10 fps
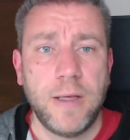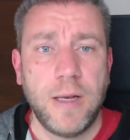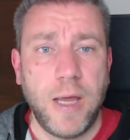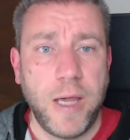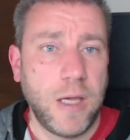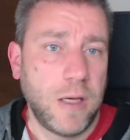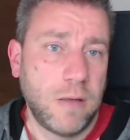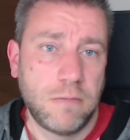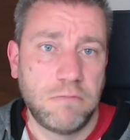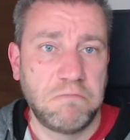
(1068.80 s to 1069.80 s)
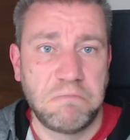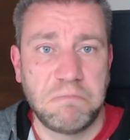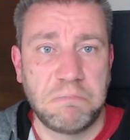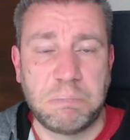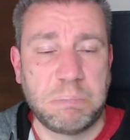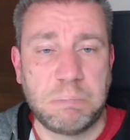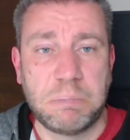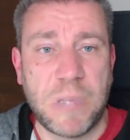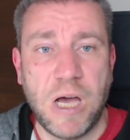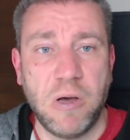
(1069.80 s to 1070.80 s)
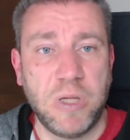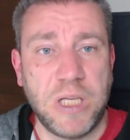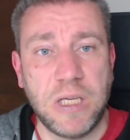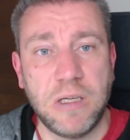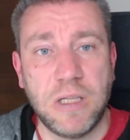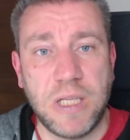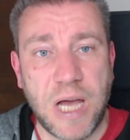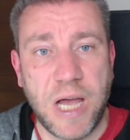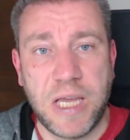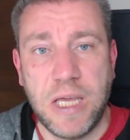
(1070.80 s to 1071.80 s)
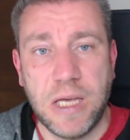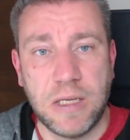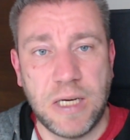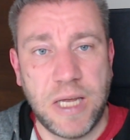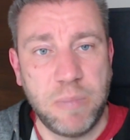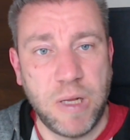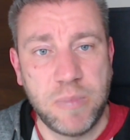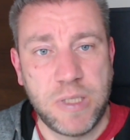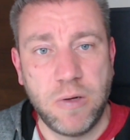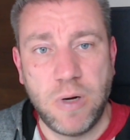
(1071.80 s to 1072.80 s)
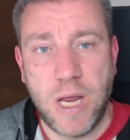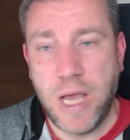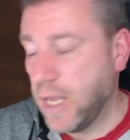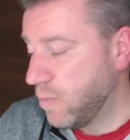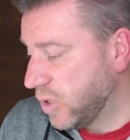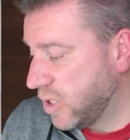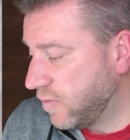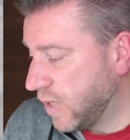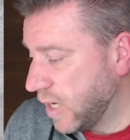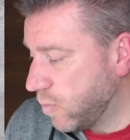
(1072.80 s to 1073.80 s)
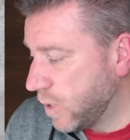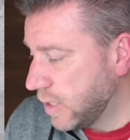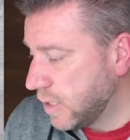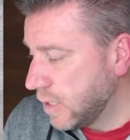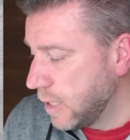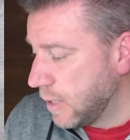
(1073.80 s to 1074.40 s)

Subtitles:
like how the IKEA light bulbs look like, and most of the other ones.